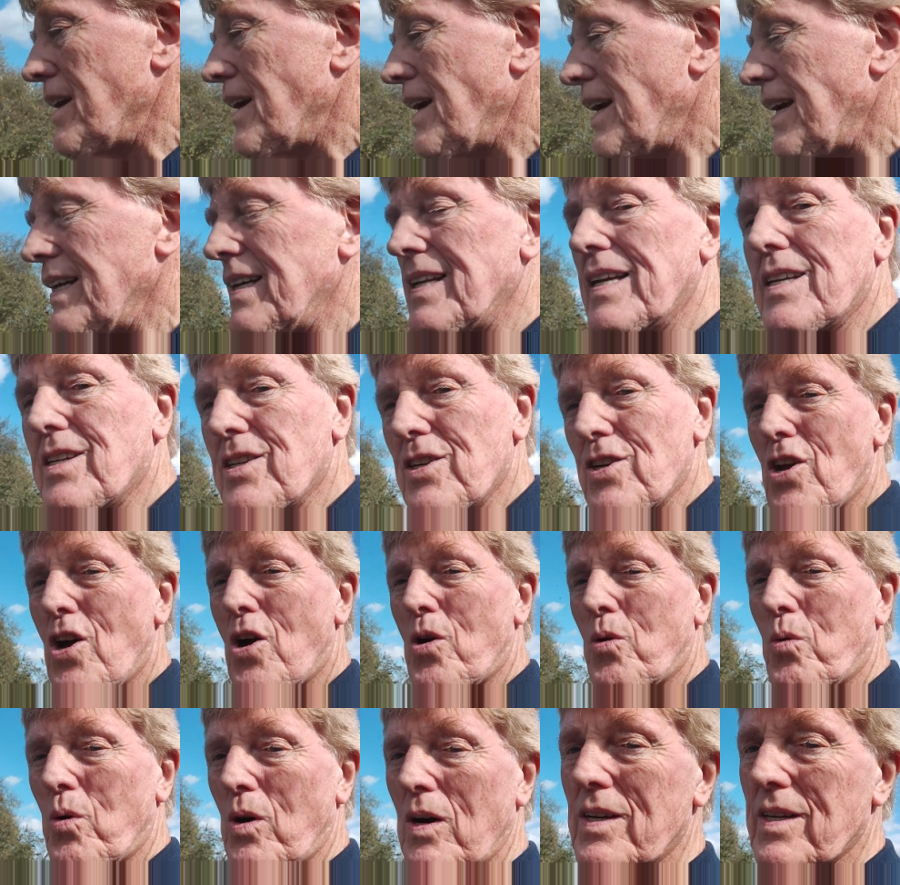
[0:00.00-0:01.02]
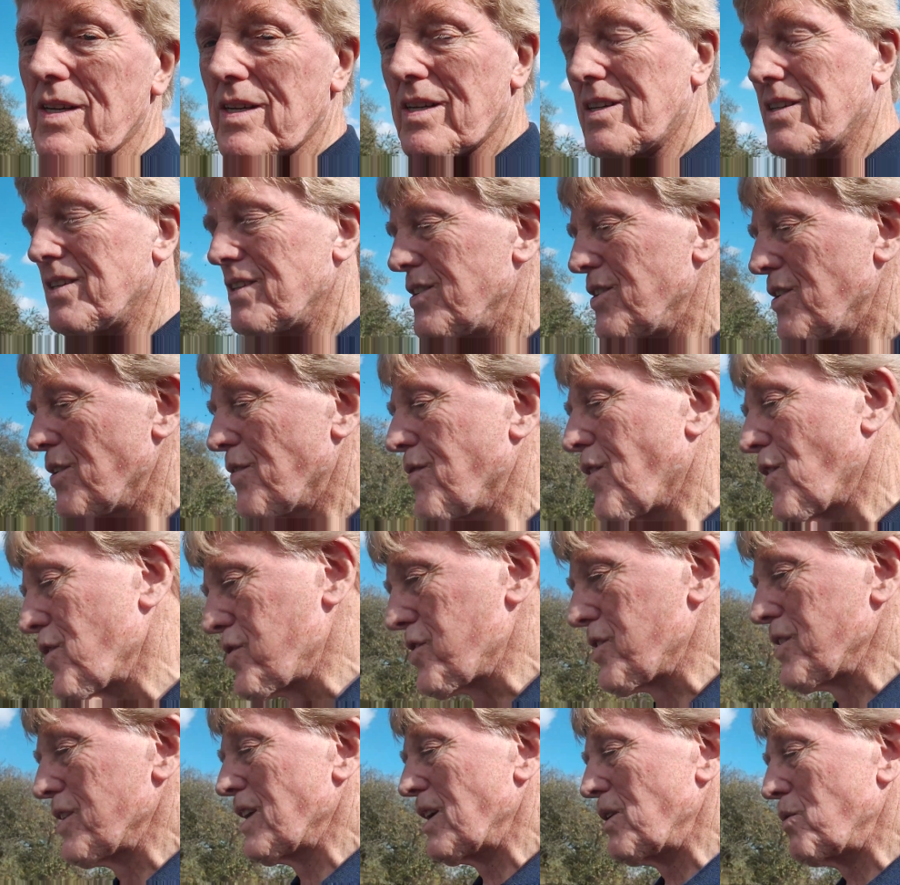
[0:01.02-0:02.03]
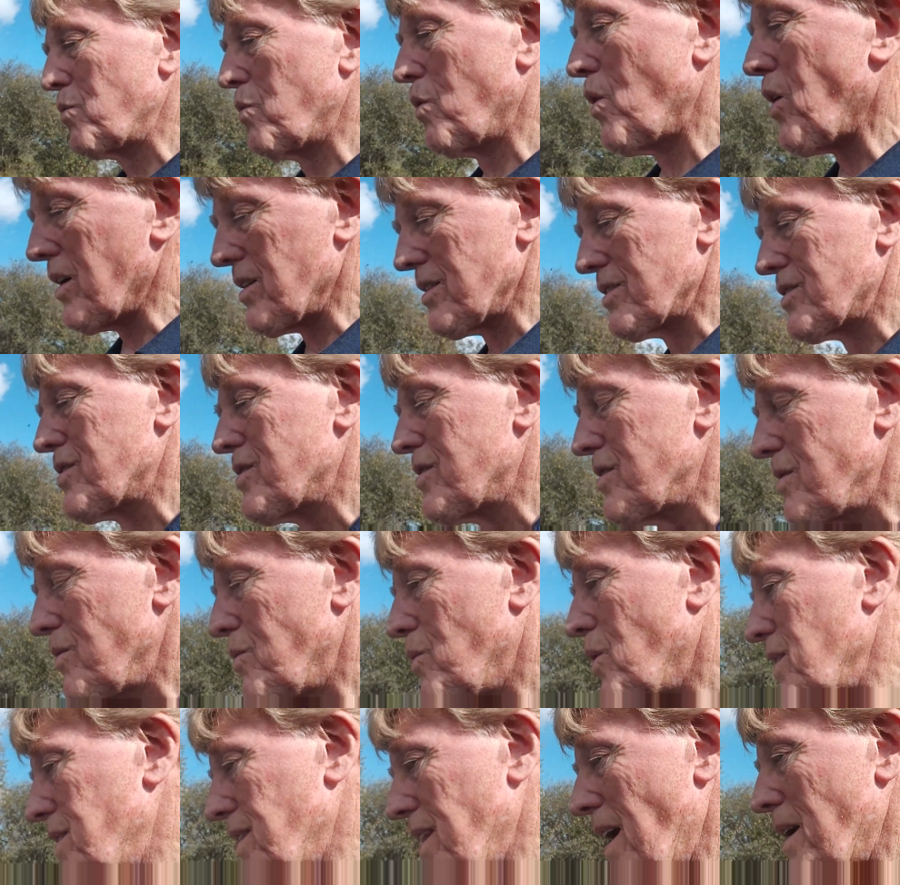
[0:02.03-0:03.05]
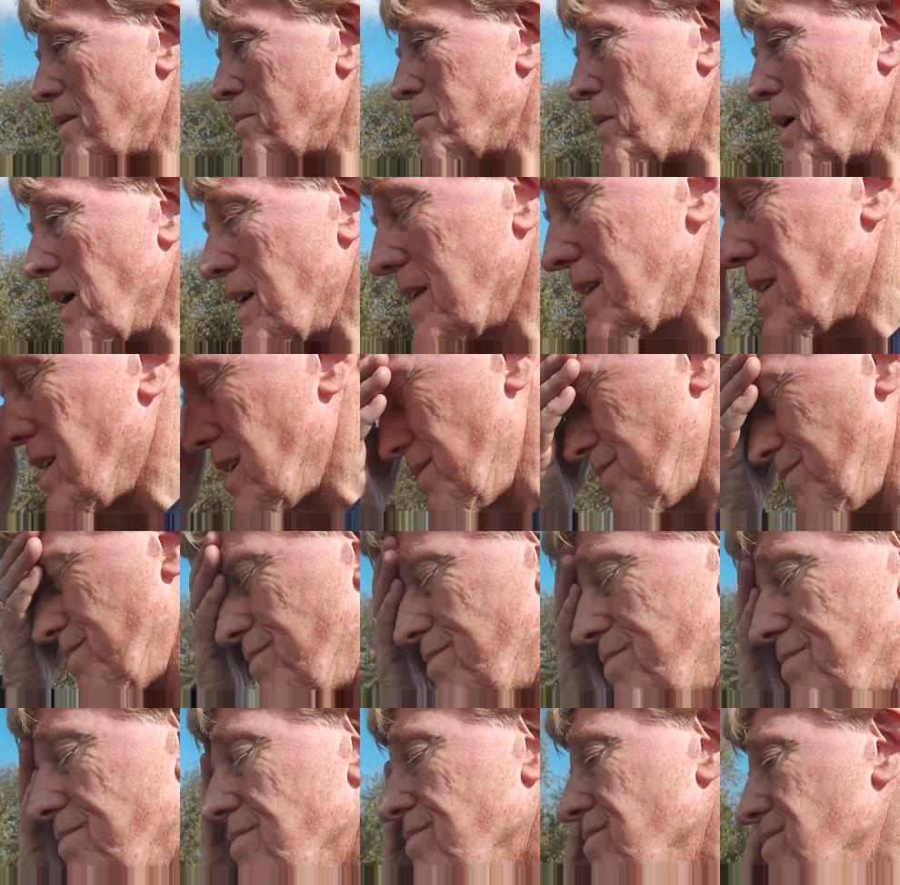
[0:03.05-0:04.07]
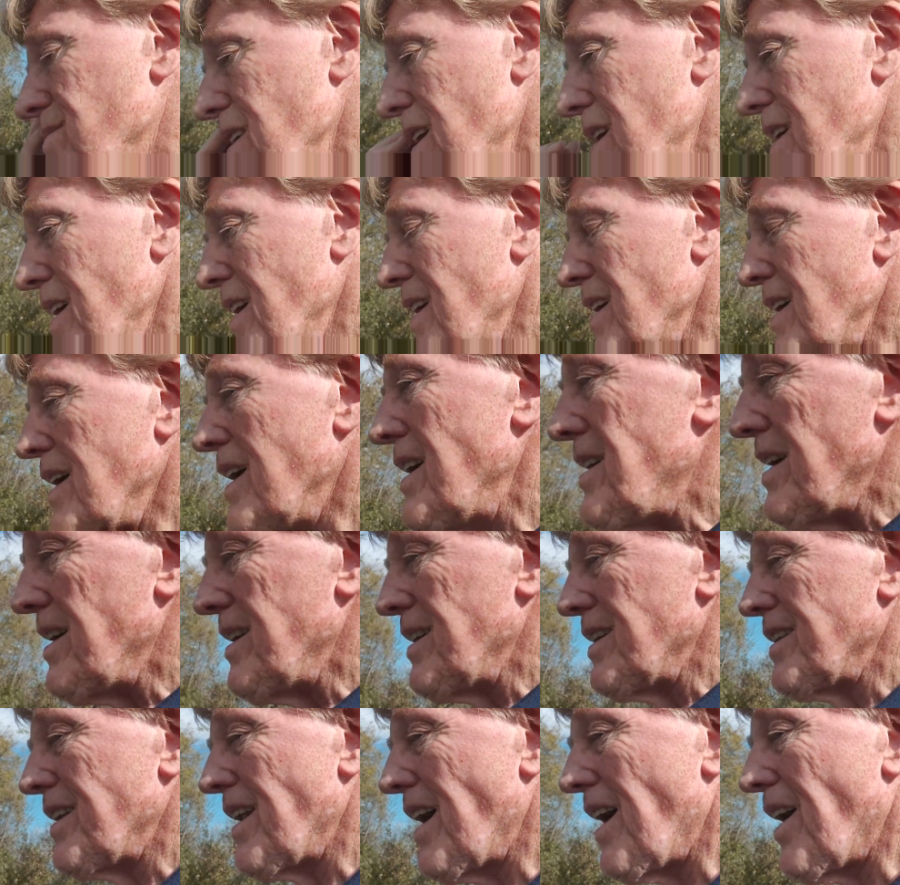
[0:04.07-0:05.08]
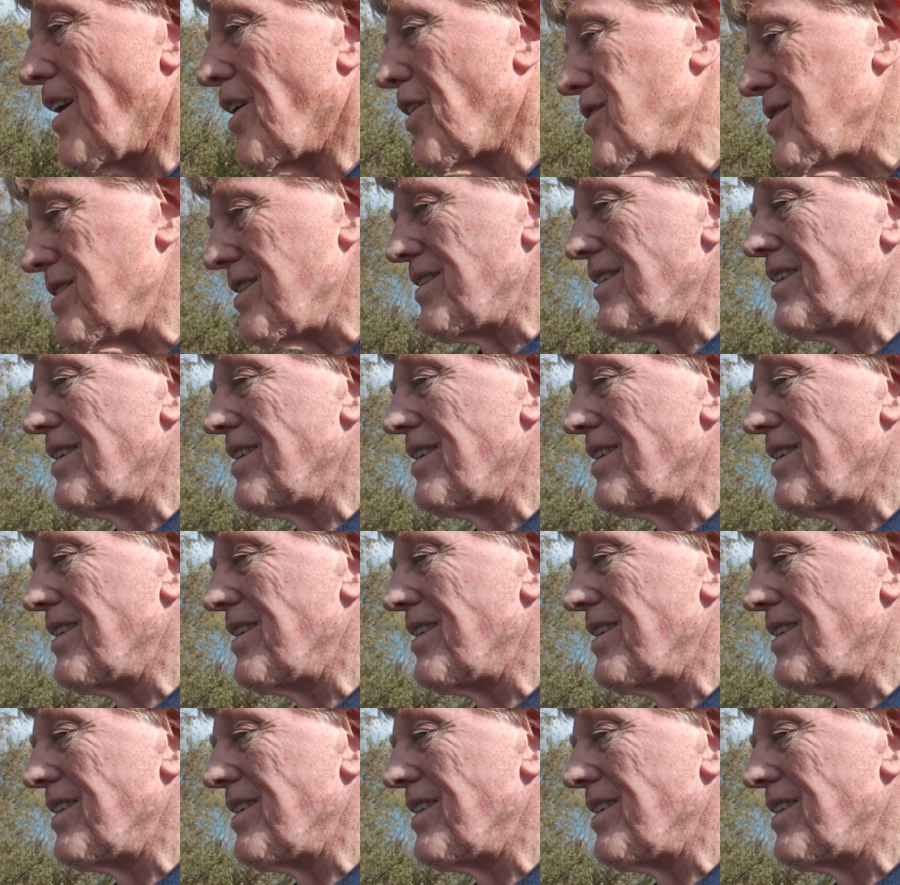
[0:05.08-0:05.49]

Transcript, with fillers: he didn't know what diversity was, what that meant. Now,